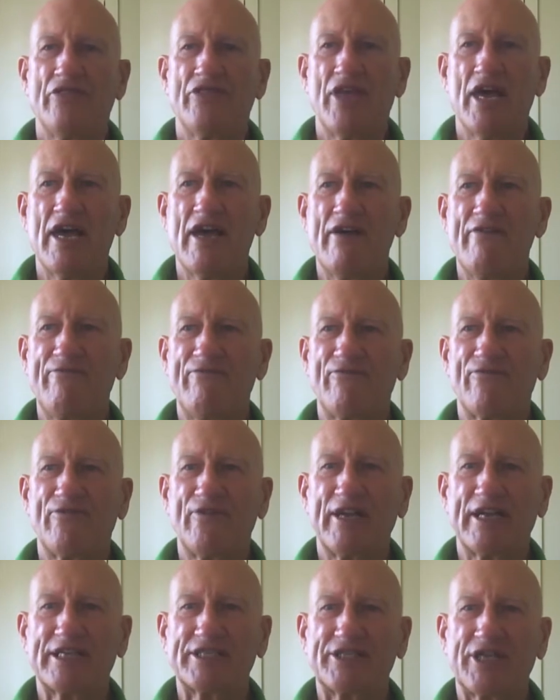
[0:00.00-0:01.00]
The hip
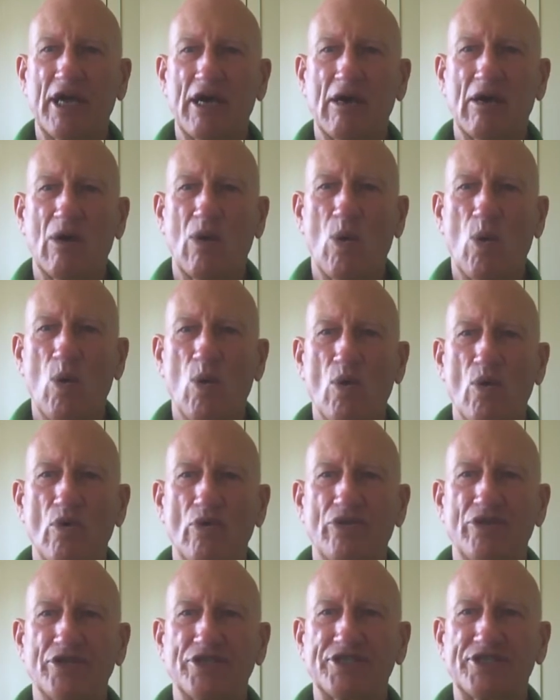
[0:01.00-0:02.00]
flexor
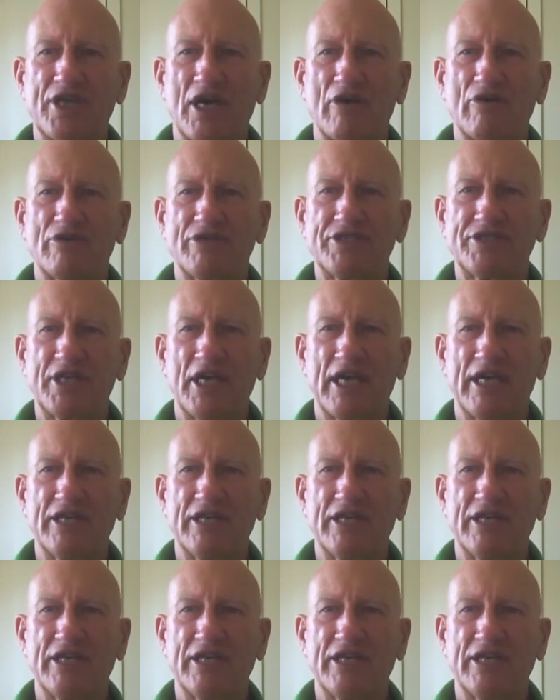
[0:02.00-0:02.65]
or the psoas